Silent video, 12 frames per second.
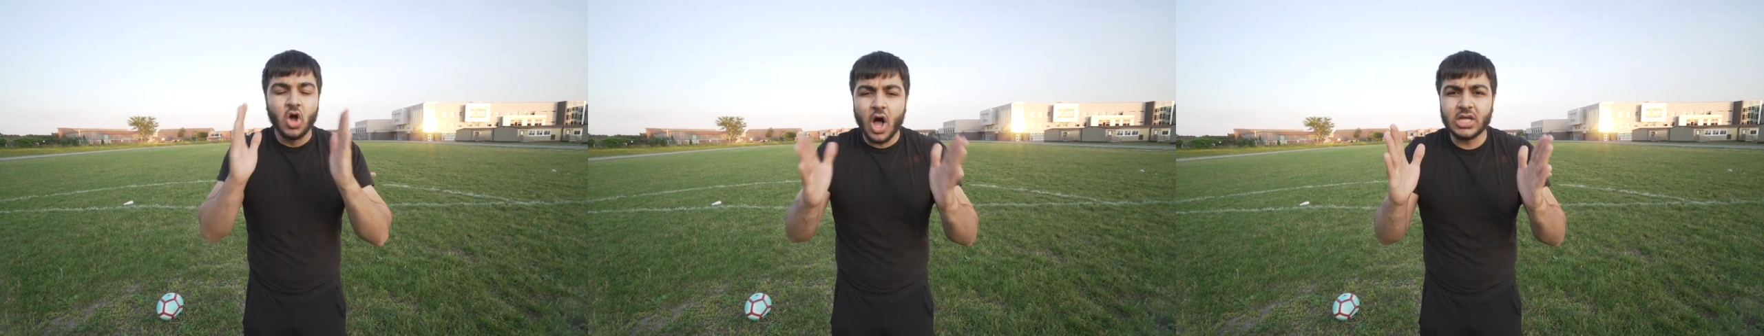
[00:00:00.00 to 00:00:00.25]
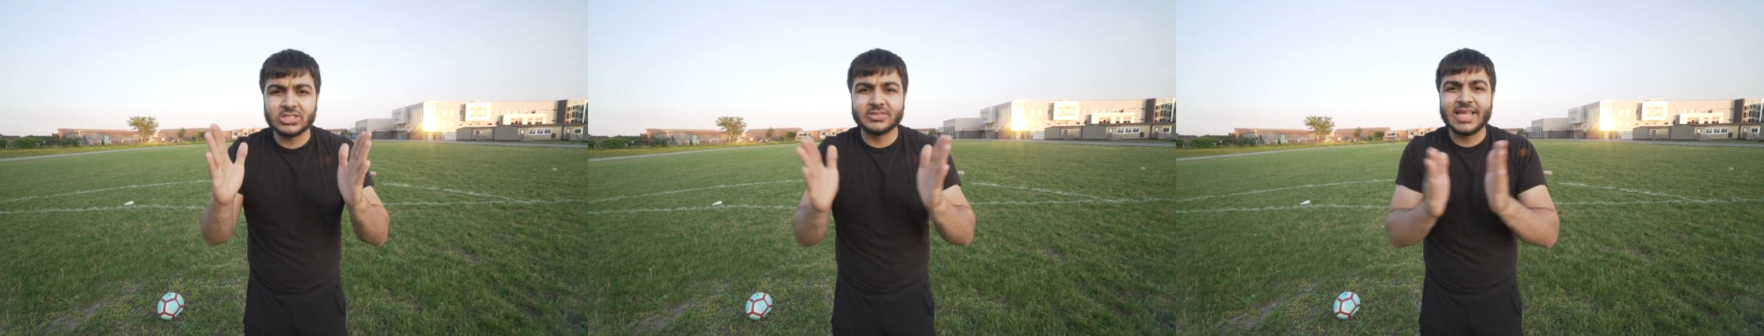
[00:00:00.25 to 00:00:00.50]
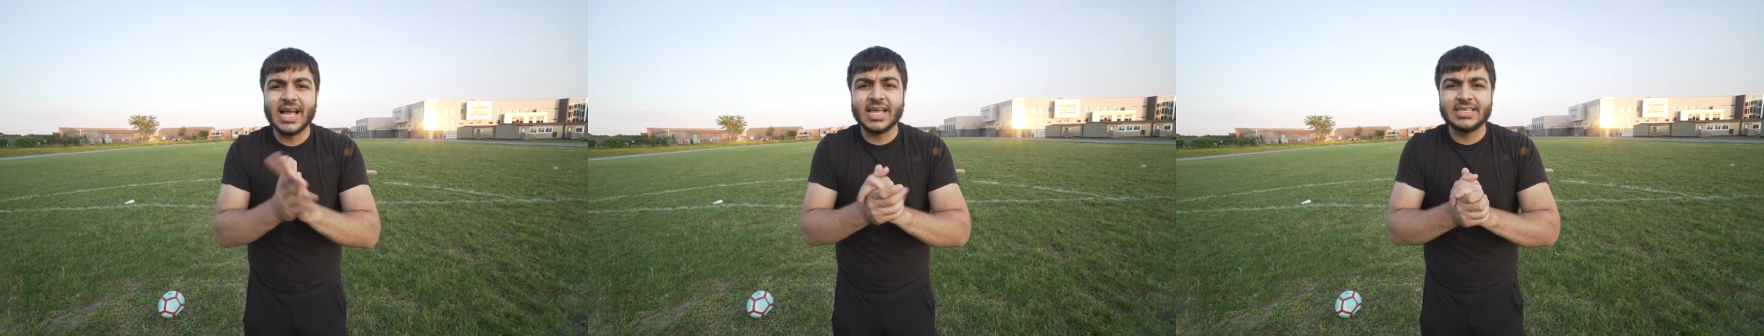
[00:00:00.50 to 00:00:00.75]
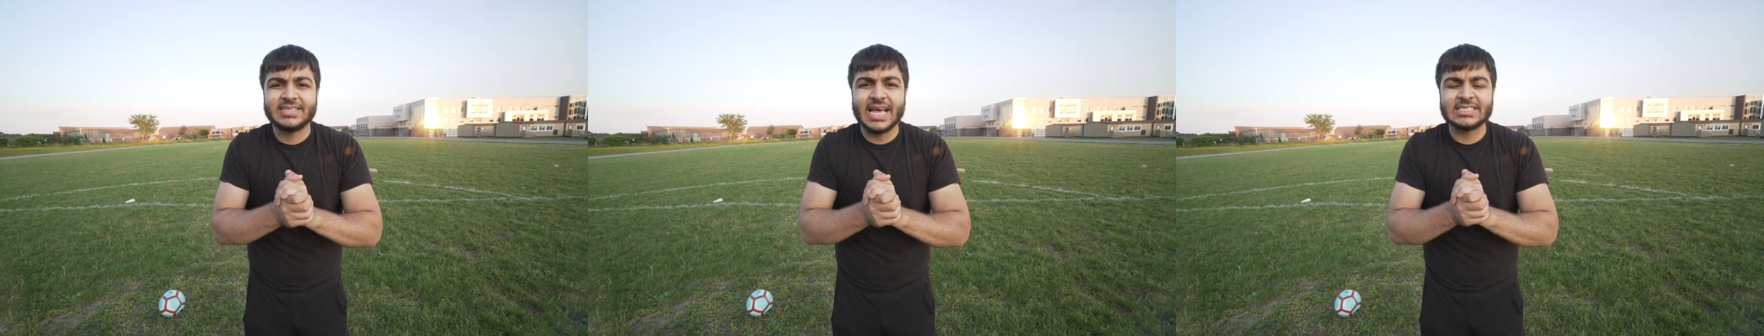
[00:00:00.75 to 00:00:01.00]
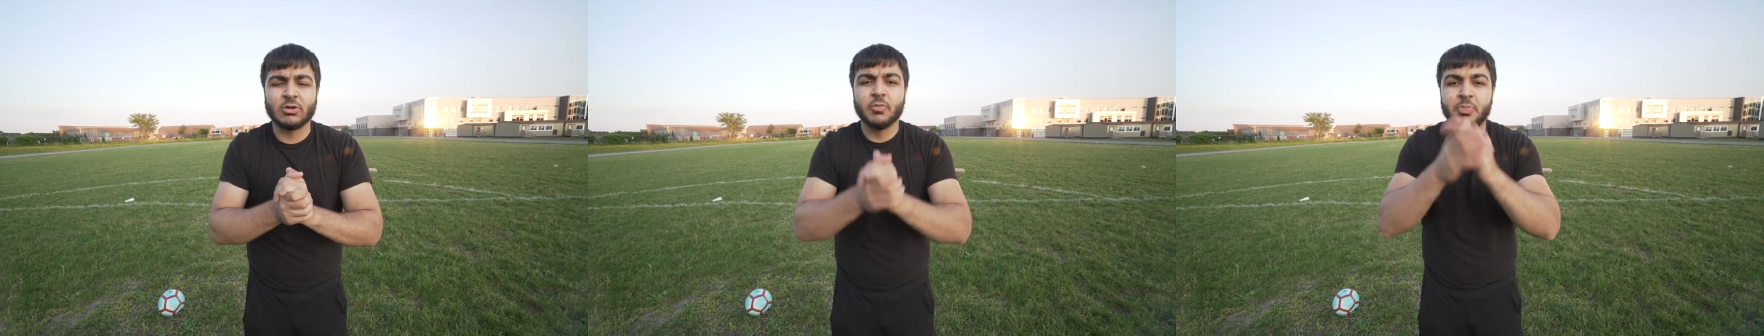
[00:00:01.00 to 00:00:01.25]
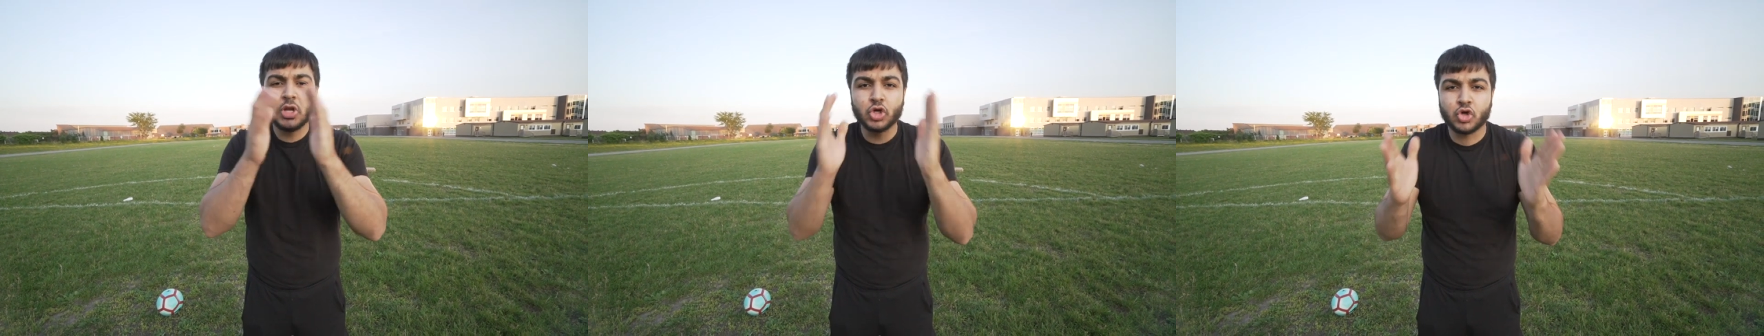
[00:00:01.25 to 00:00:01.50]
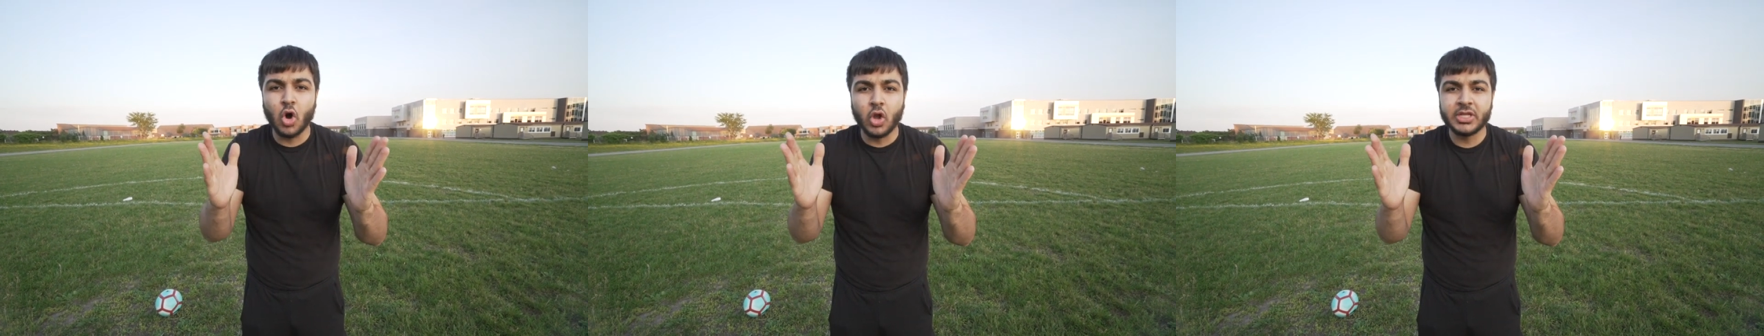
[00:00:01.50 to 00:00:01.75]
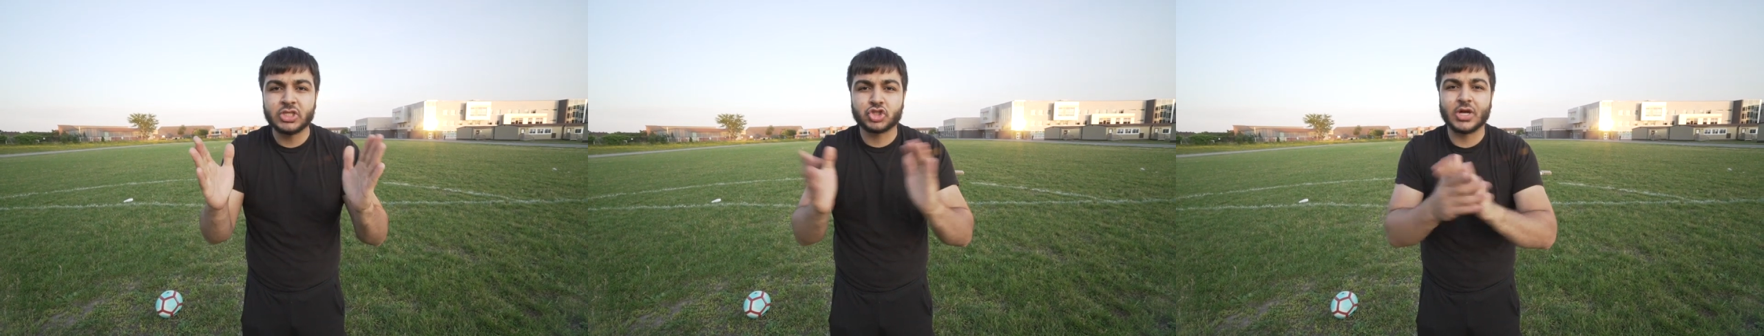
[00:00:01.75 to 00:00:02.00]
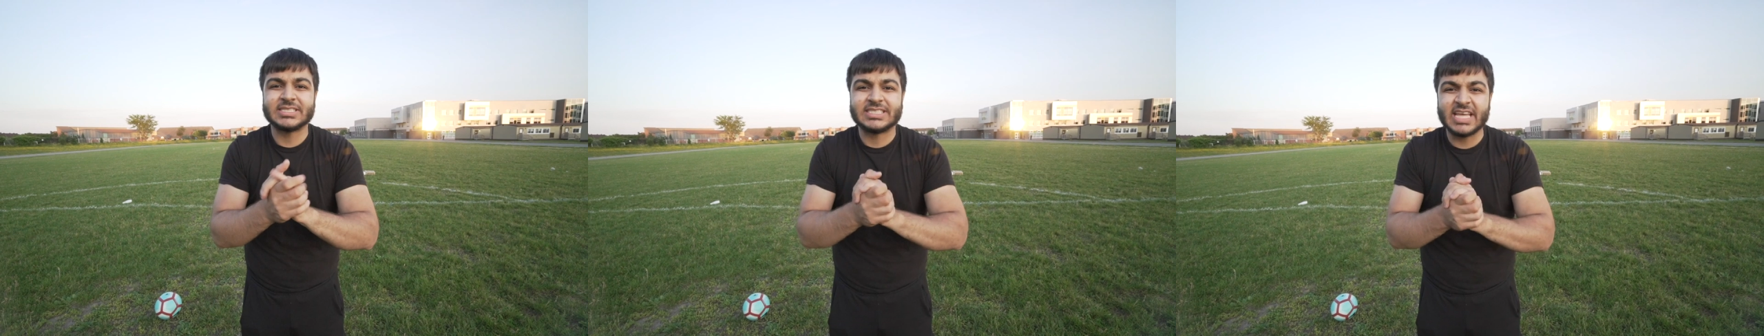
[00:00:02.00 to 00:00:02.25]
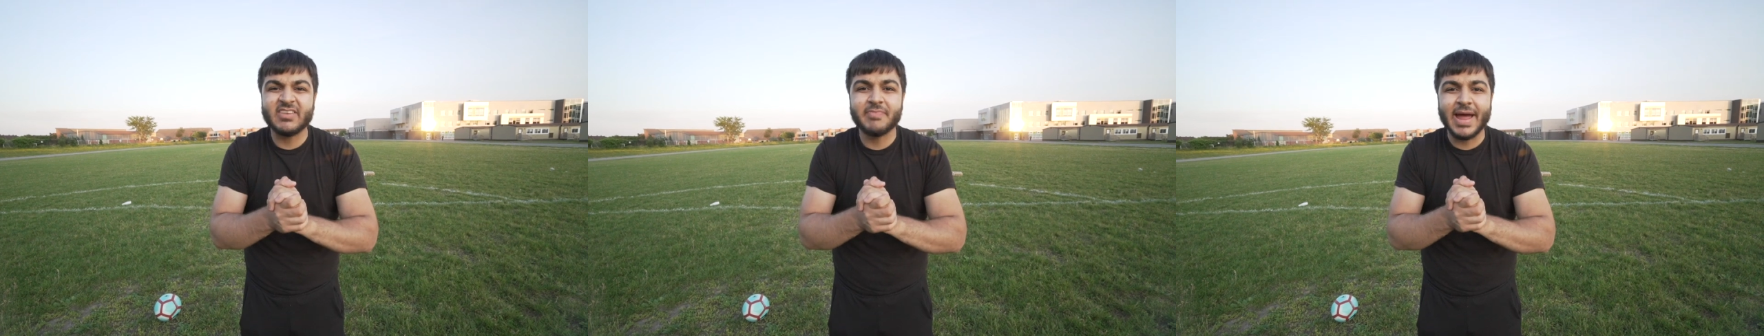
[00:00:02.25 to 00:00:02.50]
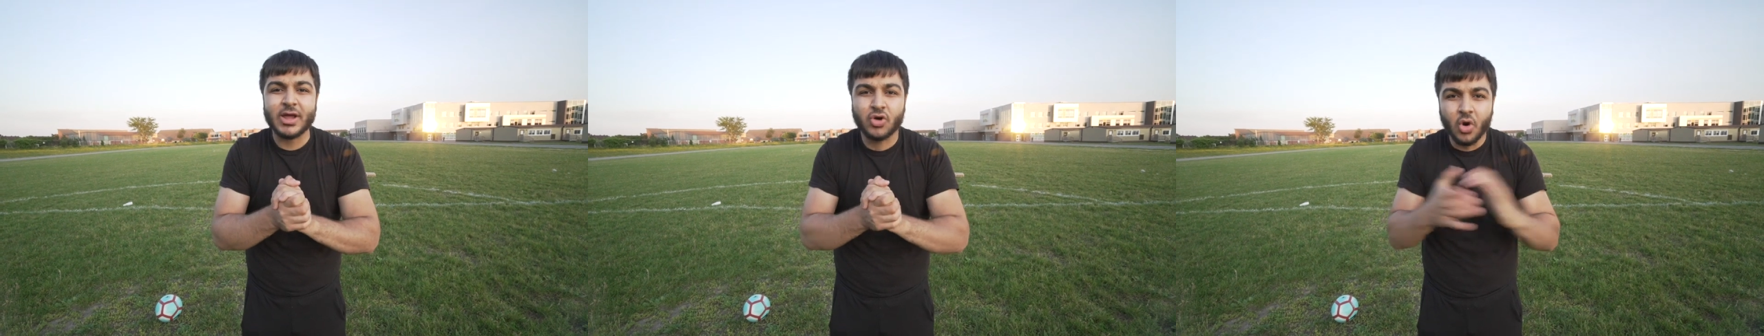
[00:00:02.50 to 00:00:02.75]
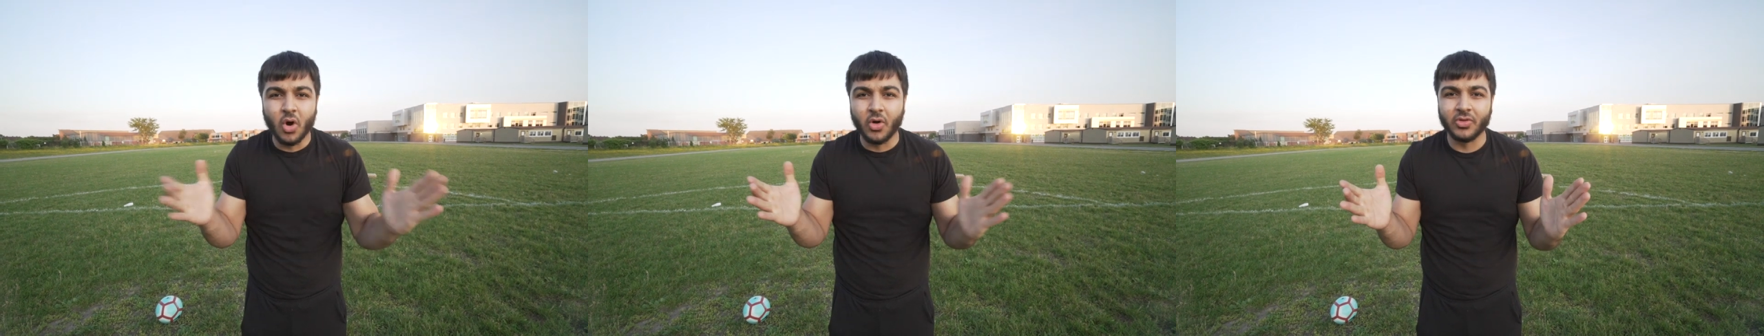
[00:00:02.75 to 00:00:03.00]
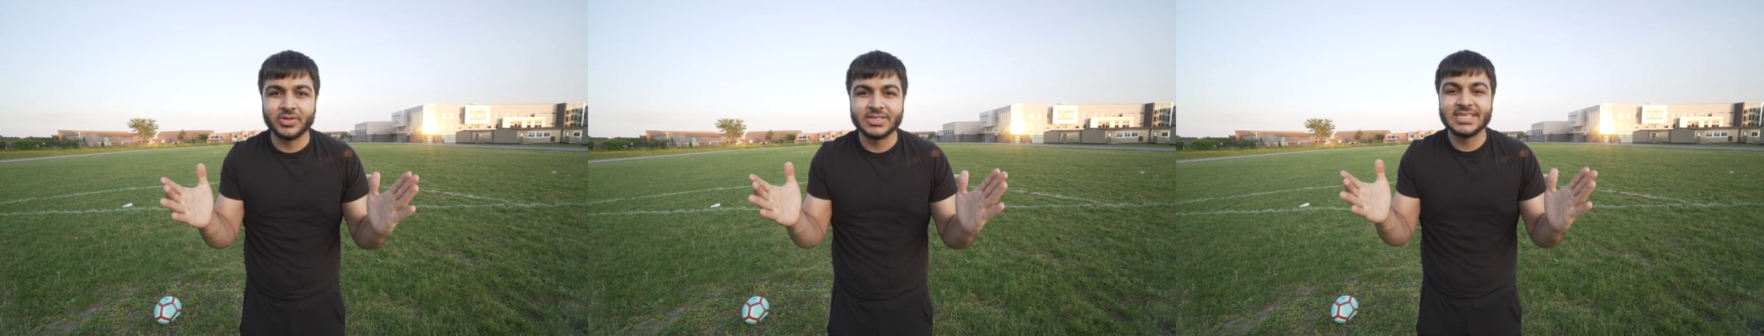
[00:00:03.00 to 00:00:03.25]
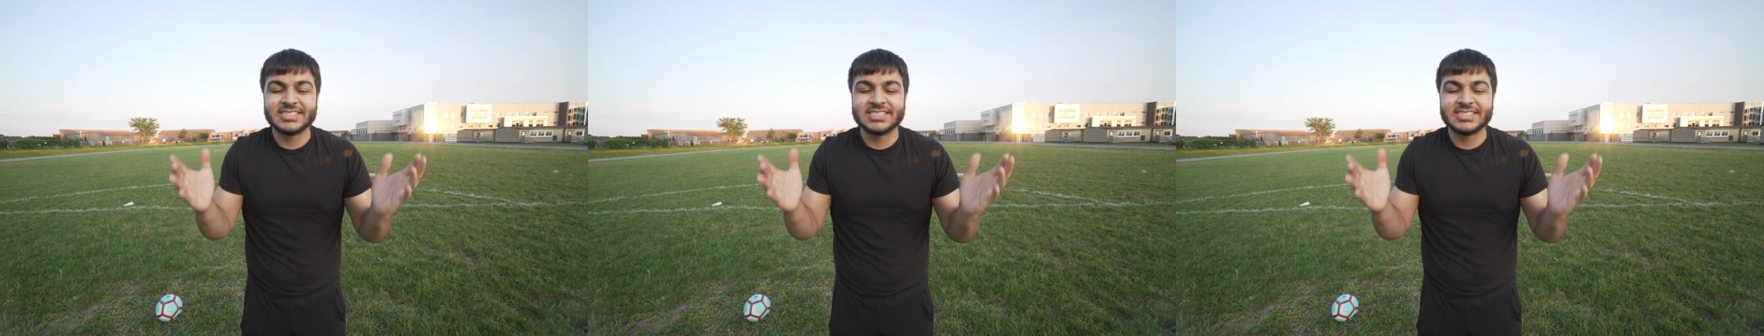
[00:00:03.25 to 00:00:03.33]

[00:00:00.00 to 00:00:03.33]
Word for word: Also, that contestant will be the goalie to try and save my goal.